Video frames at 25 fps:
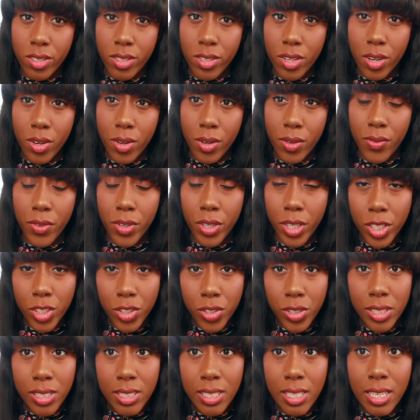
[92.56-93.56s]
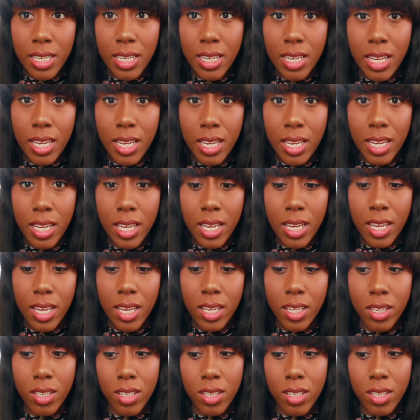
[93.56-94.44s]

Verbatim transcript: So if you're interested in it,